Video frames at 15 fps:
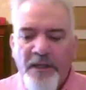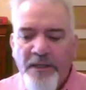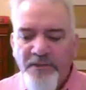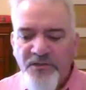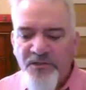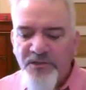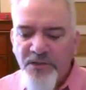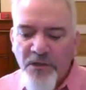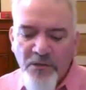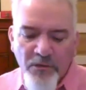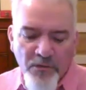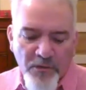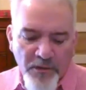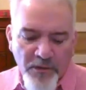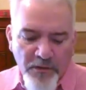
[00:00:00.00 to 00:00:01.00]
And
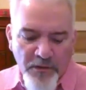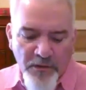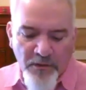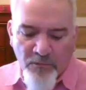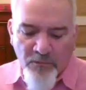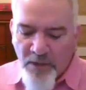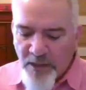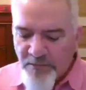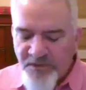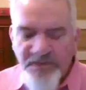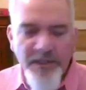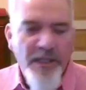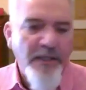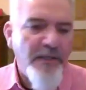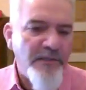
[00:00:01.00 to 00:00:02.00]
so what I'm
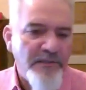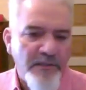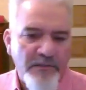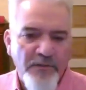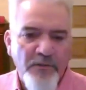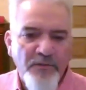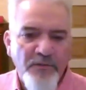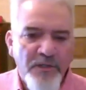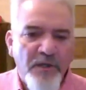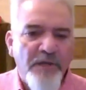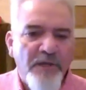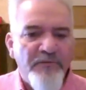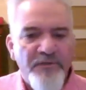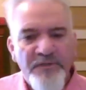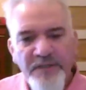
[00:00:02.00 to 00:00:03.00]
saying is that those
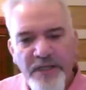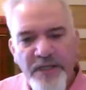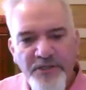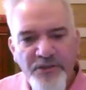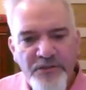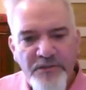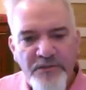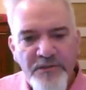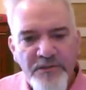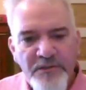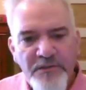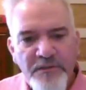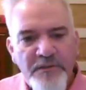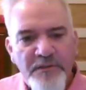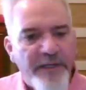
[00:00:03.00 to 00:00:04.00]

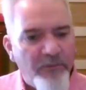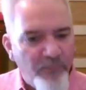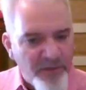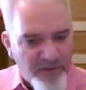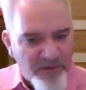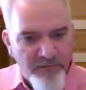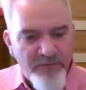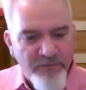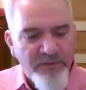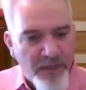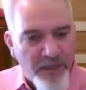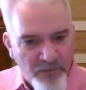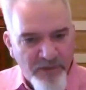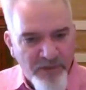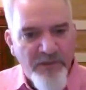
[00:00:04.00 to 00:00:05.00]
conversations, like with
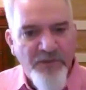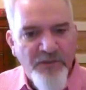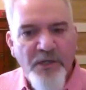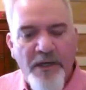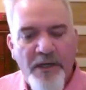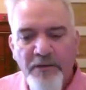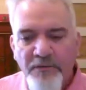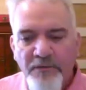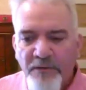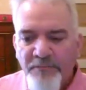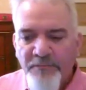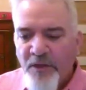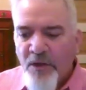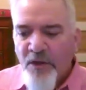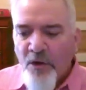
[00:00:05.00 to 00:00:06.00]
the child,
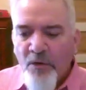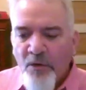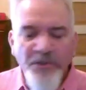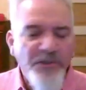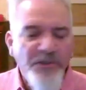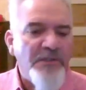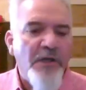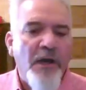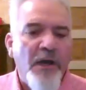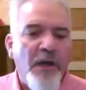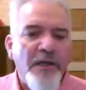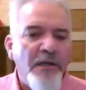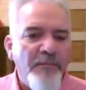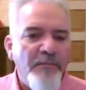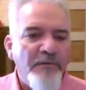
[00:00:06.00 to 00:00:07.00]
or just
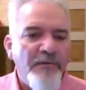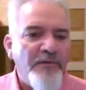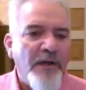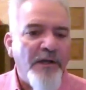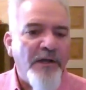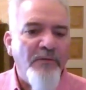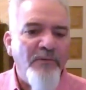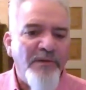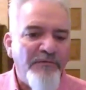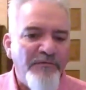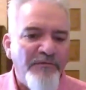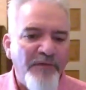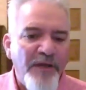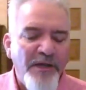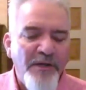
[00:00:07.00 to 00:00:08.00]
talking with a
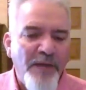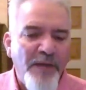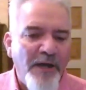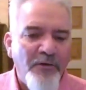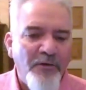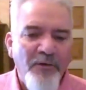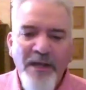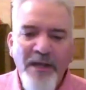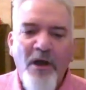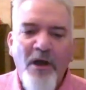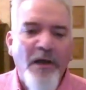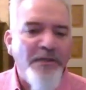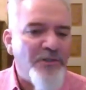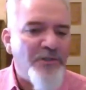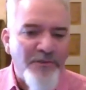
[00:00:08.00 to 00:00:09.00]
friend about a great
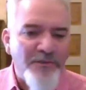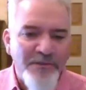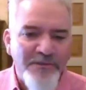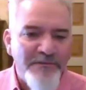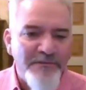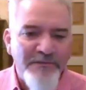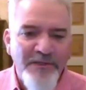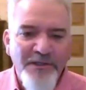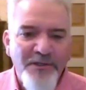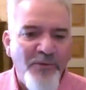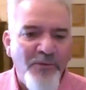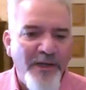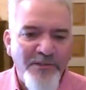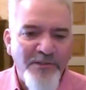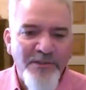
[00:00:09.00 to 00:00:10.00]
concert that you
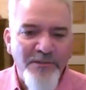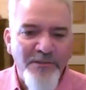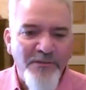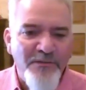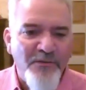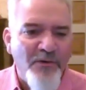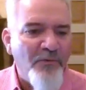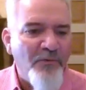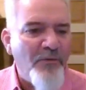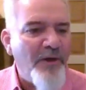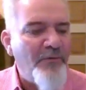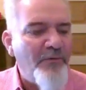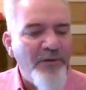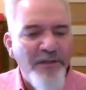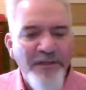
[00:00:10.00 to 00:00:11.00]
went to, or
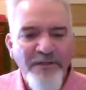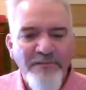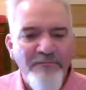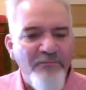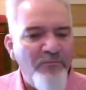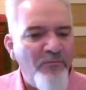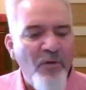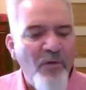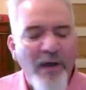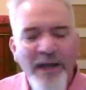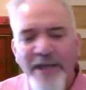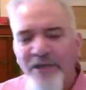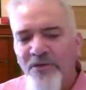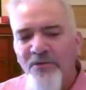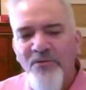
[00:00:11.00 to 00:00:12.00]
why
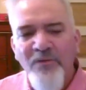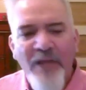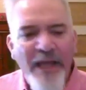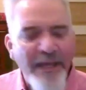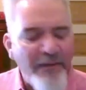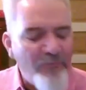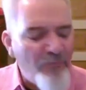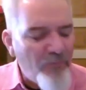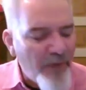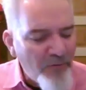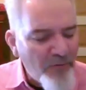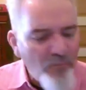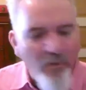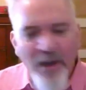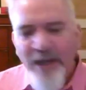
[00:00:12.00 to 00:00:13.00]
you like
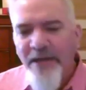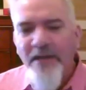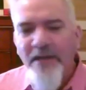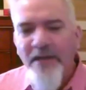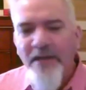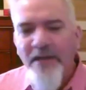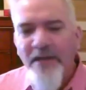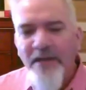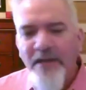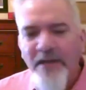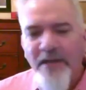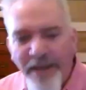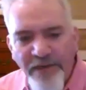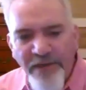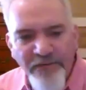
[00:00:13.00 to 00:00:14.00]
red wine and
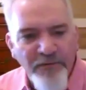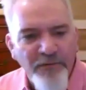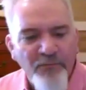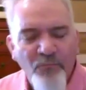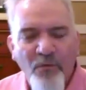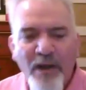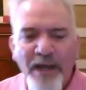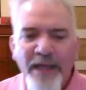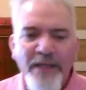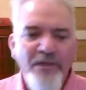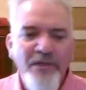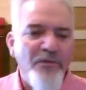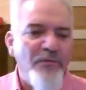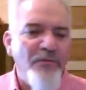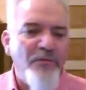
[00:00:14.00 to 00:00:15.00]
not white, or
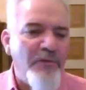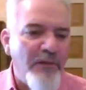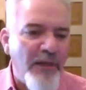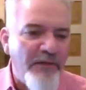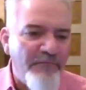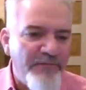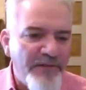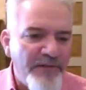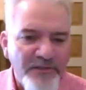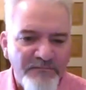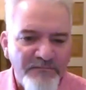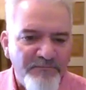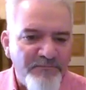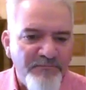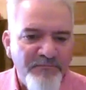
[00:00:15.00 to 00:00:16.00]
why you love
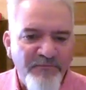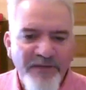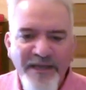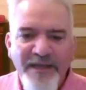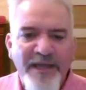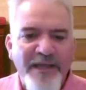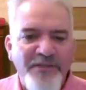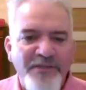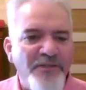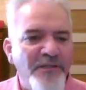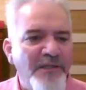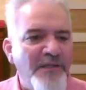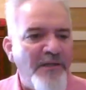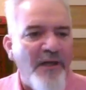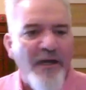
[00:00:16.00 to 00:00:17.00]
this
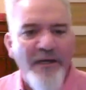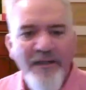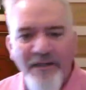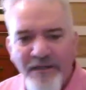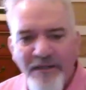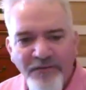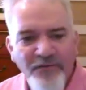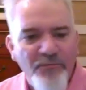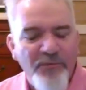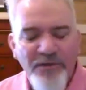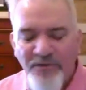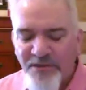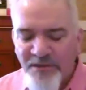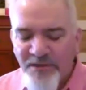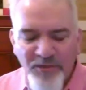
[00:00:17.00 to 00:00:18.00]
vacation and not another one,
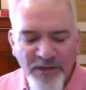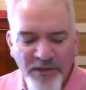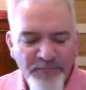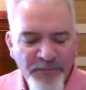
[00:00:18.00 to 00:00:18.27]
or something.